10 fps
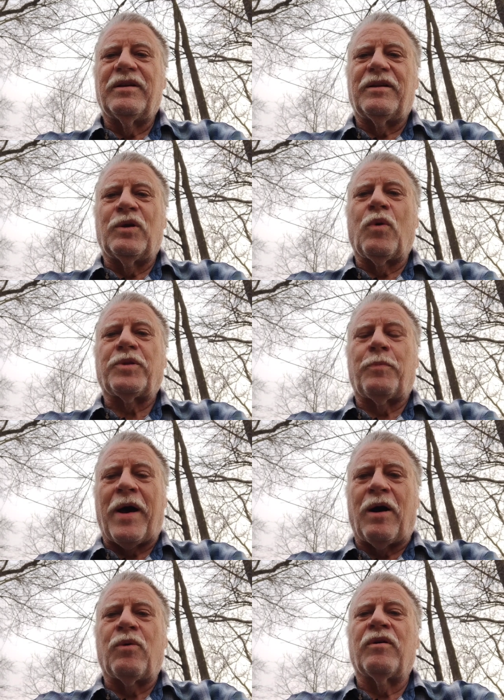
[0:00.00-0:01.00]
You want the
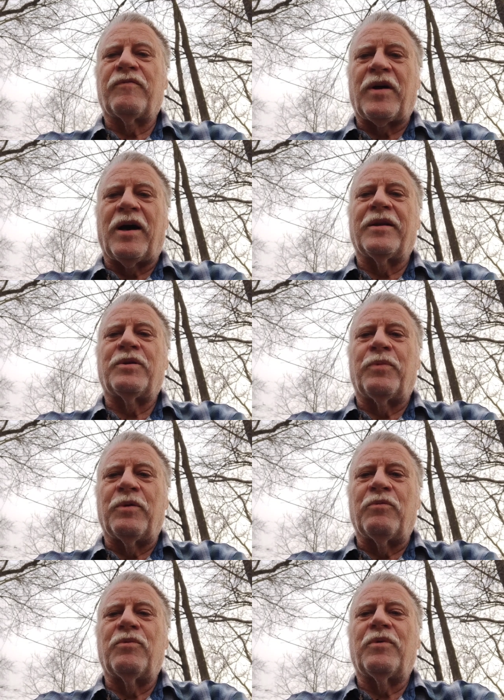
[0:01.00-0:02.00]
power of God to
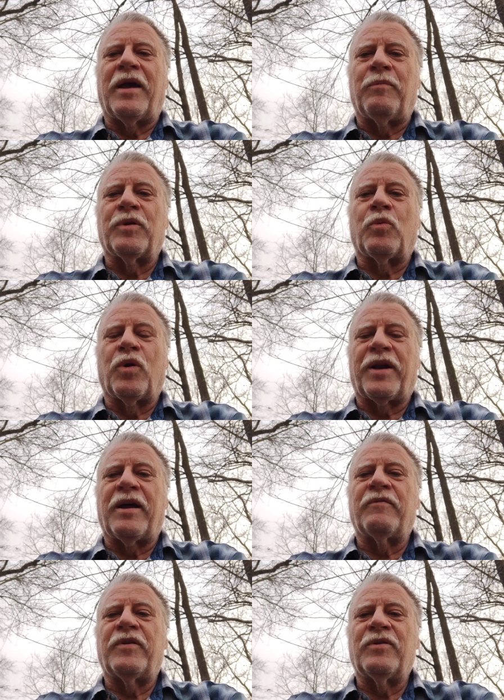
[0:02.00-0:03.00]
be able to work
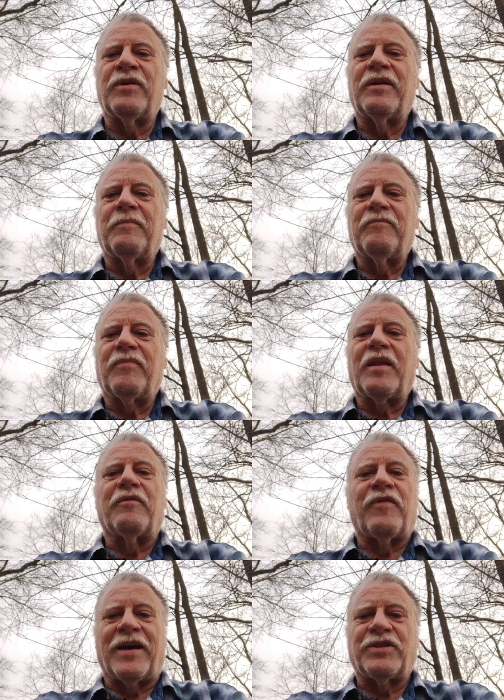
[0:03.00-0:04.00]
out of you,
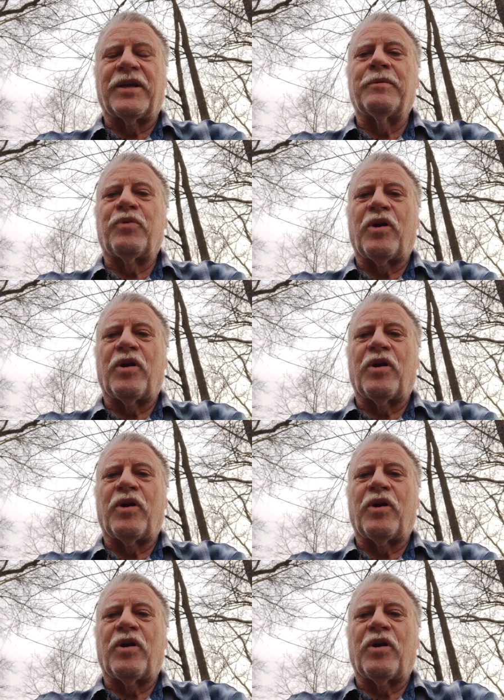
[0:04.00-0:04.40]
fasting and